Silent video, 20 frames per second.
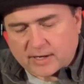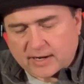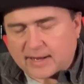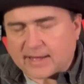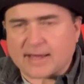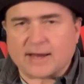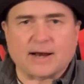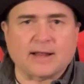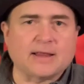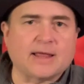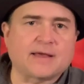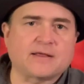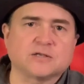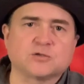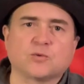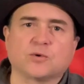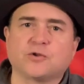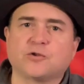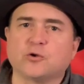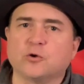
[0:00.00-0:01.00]
And again, I like
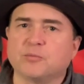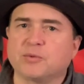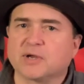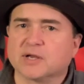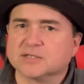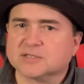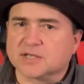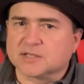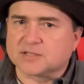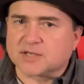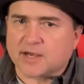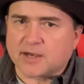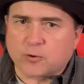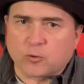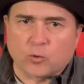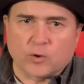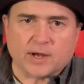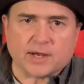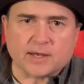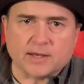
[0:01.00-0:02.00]
this one too because it's a
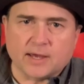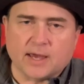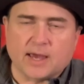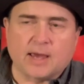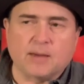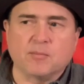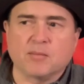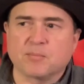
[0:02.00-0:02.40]
quick game,